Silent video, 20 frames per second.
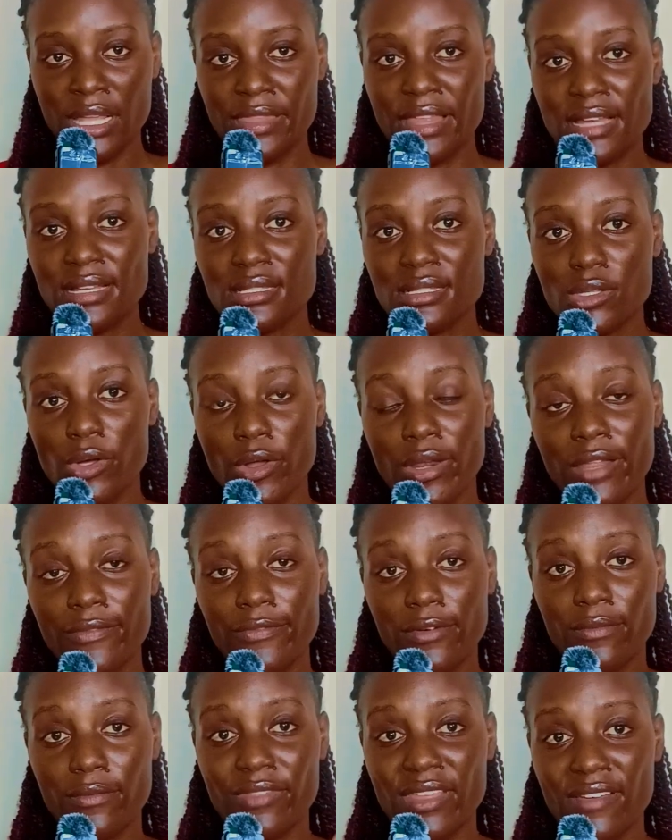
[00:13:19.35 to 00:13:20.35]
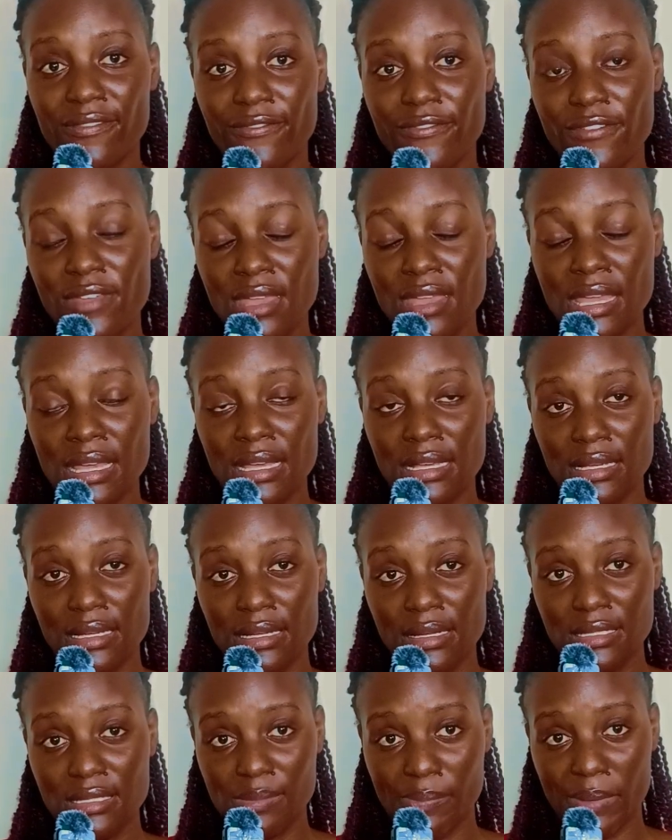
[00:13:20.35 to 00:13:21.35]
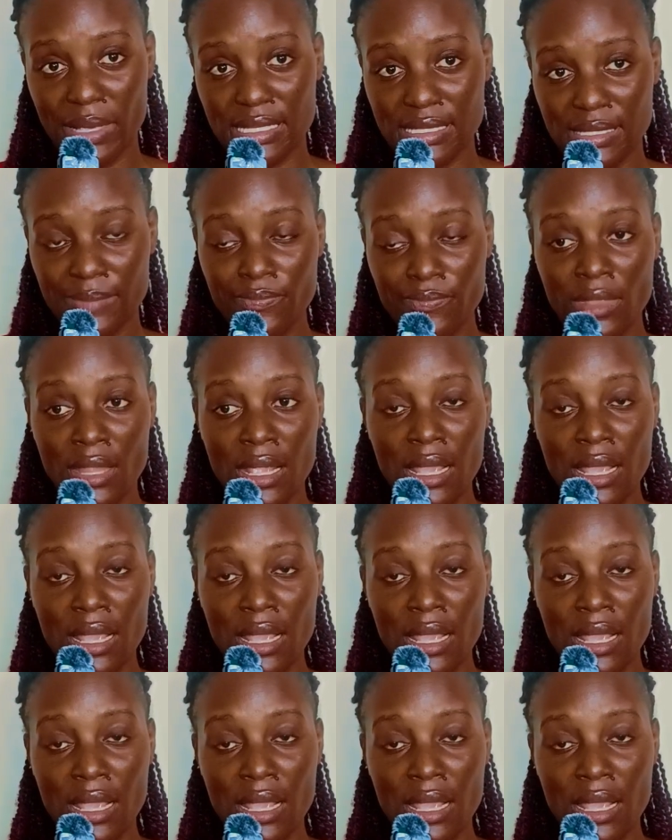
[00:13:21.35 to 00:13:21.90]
That is only for the VA space.